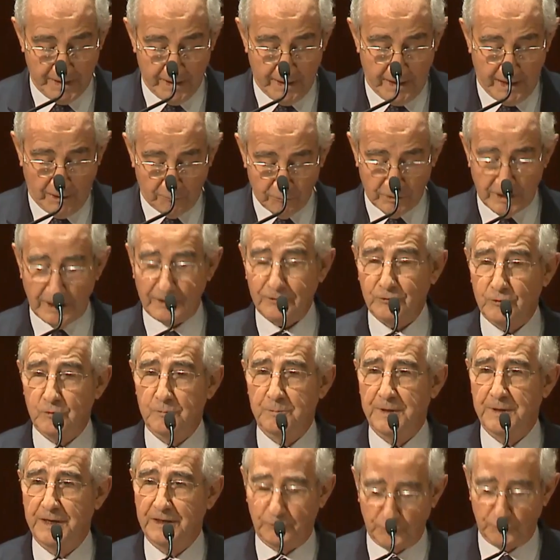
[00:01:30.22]
I would like to
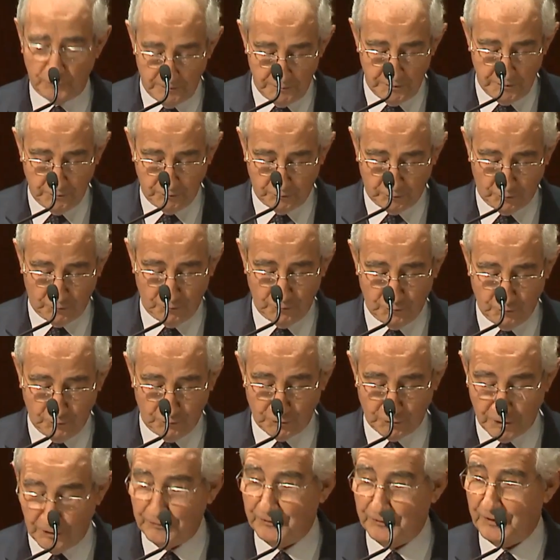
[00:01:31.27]
pay tribute to
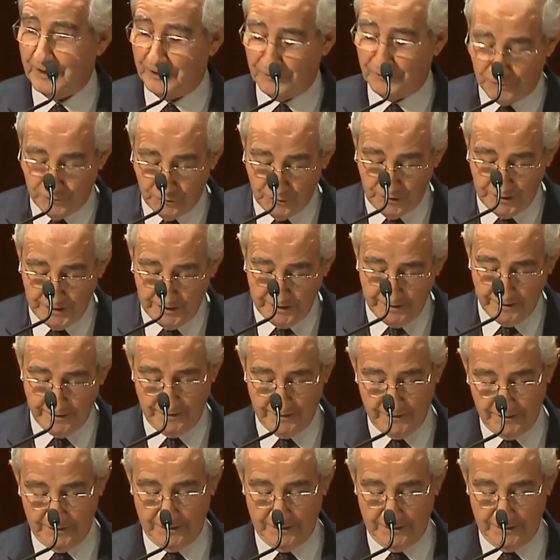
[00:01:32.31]
Ron Arculi,